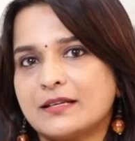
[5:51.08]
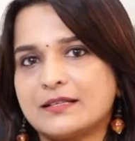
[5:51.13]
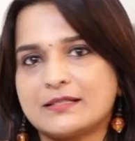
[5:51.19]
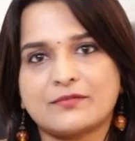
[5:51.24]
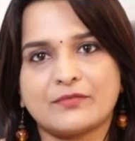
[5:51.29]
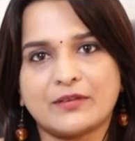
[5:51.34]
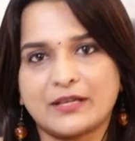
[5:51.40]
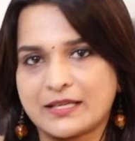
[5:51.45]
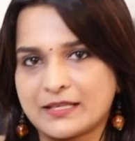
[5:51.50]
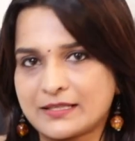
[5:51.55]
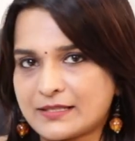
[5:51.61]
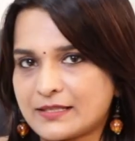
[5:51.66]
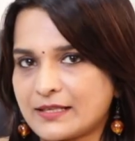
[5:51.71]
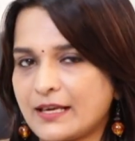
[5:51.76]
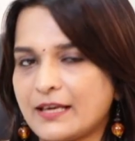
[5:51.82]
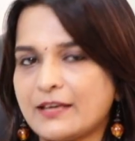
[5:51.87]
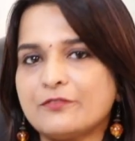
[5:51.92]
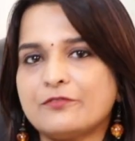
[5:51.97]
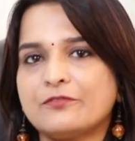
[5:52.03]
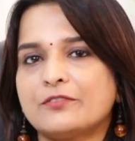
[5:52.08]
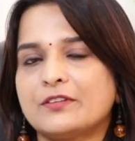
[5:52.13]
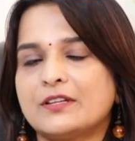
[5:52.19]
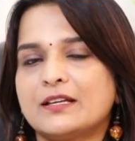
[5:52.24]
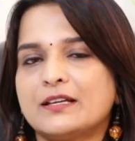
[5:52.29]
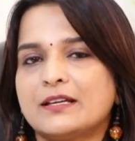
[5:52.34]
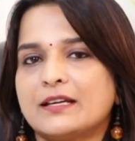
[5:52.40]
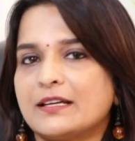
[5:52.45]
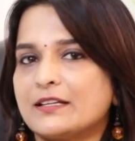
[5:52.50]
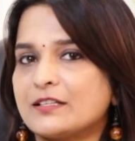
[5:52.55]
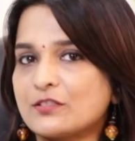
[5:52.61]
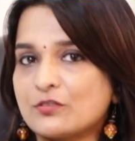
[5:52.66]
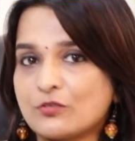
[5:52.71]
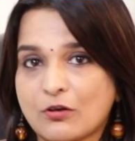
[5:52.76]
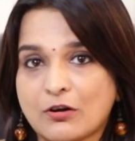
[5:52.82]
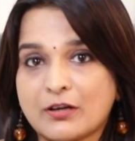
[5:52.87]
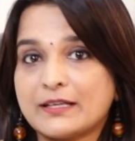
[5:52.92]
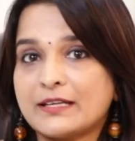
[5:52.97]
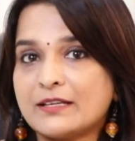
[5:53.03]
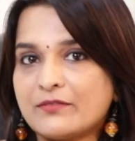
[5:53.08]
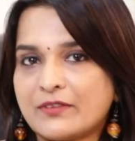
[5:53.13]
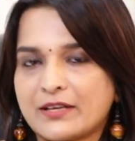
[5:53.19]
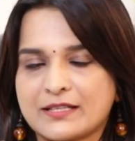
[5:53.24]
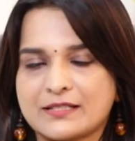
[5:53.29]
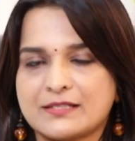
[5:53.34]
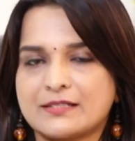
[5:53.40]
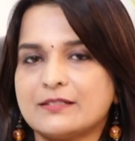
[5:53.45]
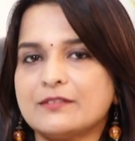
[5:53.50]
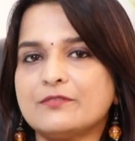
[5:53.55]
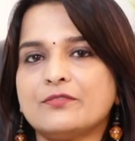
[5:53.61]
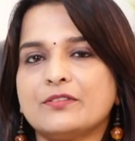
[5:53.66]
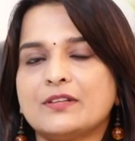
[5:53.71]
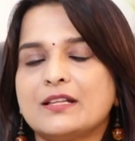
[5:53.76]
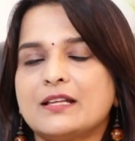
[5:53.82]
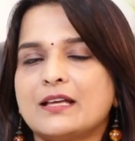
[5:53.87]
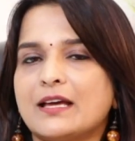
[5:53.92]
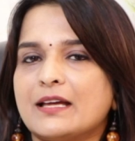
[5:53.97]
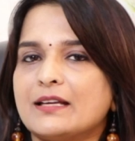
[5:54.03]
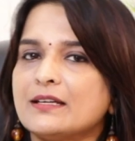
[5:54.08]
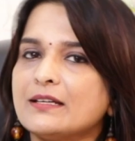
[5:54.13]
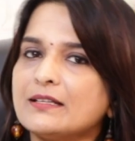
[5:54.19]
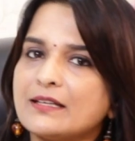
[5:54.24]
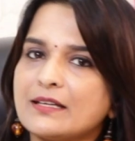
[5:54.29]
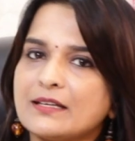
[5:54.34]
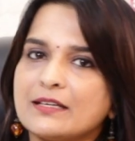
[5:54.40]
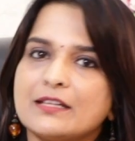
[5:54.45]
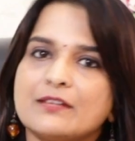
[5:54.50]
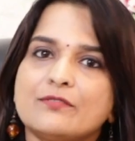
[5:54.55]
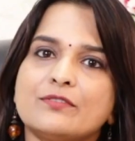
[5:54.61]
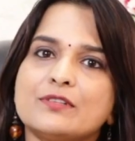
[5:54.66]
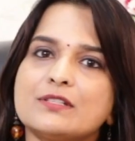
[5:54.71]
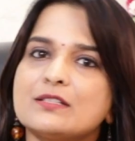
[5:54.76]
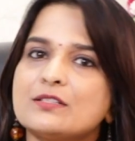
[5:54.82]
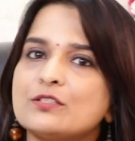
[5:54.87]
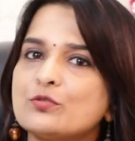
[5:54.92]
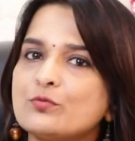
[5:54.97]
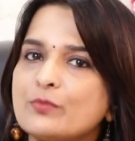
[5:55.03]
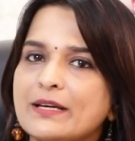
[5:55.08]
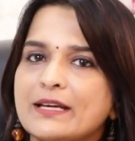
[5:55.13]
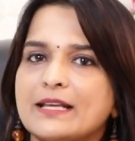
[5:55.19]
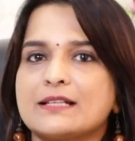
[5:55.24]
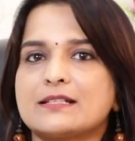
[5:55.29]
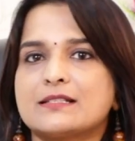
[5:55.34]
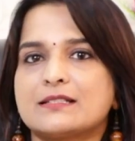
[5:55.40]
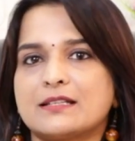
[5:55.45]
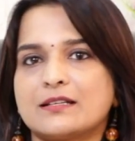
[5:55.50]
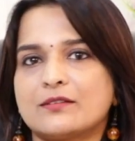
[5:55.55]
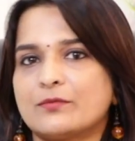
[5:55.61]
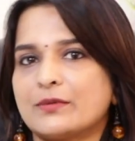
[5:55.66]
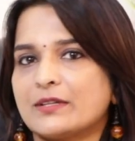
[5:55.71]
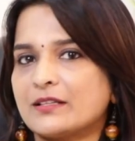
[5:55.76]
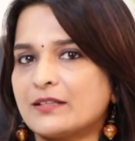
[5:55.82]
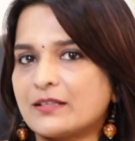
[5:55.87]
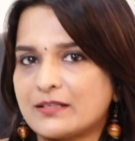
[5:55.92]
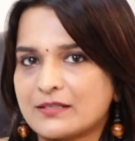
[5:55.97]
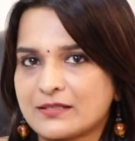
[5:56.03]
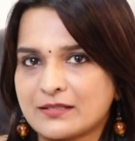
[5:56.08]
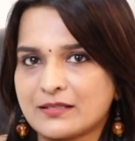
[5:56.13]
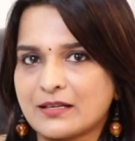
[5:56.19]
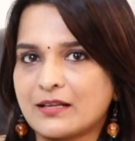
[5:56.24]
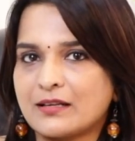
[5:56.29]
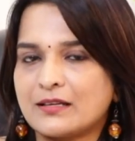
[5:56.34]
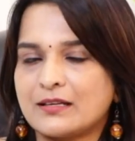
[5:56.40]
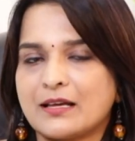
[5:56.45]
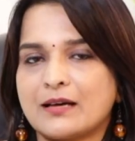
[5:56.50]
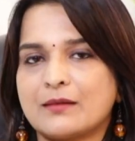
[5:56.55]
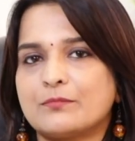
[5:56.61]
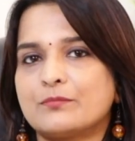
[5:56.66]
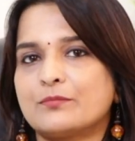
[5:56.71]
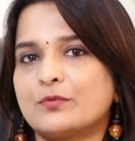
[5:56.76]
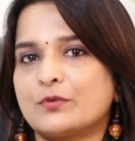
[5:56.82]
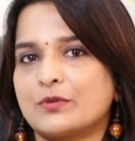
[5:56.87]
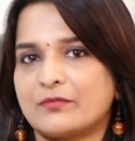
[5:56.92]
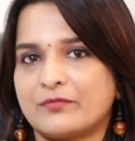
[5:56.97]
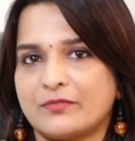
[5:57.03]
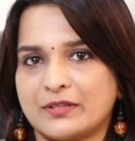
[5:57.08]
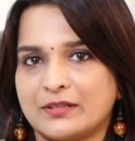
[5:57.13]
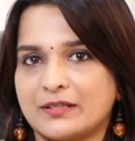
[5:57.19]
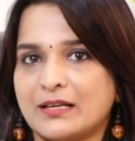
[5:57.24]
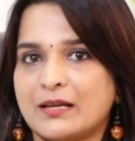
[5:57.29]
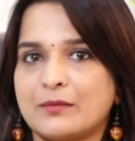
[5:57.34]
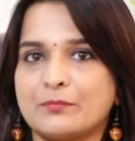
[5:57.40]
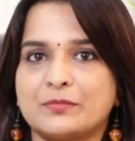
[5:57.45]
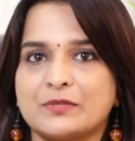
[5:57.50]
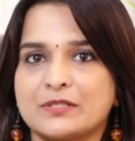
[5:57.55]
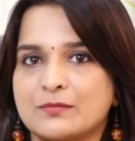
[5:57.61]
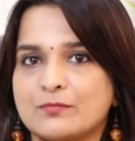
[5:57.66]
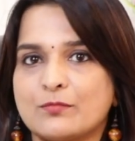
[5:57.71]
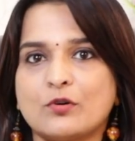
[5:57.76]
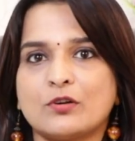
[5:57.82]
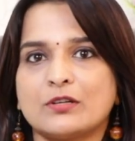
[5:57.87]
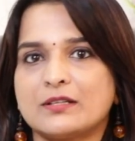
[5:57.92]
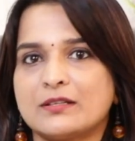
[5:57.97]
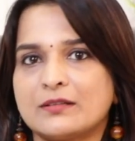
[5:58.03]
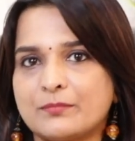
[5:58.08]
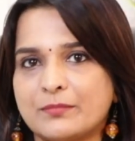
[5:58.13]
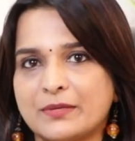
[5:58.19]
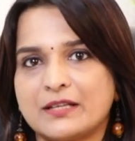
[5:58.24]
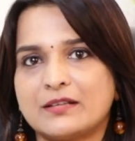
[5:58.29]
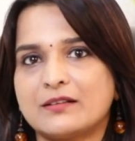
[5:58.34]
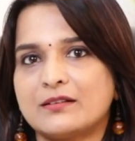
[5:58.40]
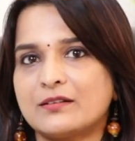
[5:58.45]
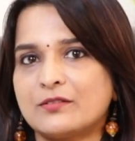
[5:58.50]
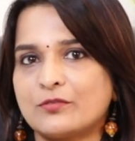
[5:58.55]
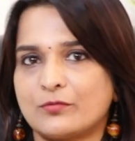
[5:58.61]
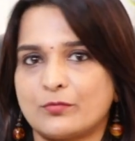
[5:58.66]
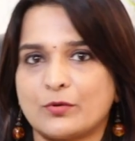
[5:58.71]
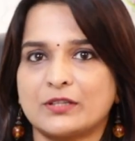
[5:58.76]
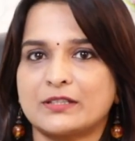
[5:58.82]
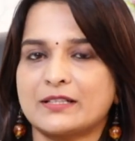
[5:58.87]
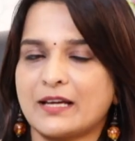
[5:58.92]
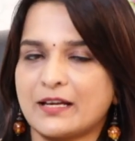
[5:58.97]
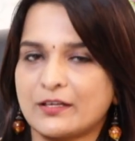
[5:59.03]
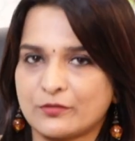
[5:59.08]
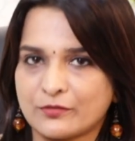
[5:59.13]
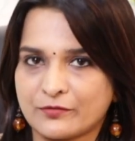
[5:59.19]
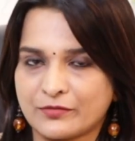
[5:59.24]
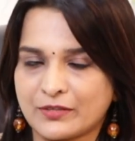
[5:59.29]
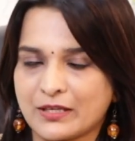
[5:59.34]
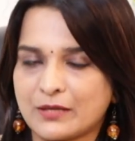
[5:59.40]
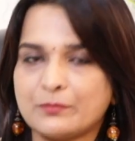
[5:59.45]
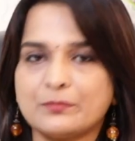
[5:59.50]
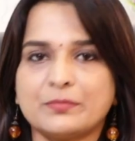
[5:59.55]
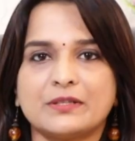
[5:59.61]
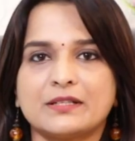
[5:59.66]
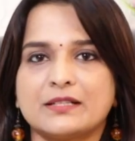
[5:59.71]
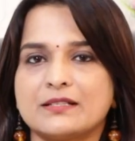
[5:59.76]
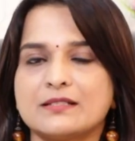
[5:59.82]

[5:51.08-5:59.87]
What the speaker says: It's very safe, it is non-invasive, and it can give us to an extent whether there is a lump, or whether the lump is smaller, bigger, or what kind of lump it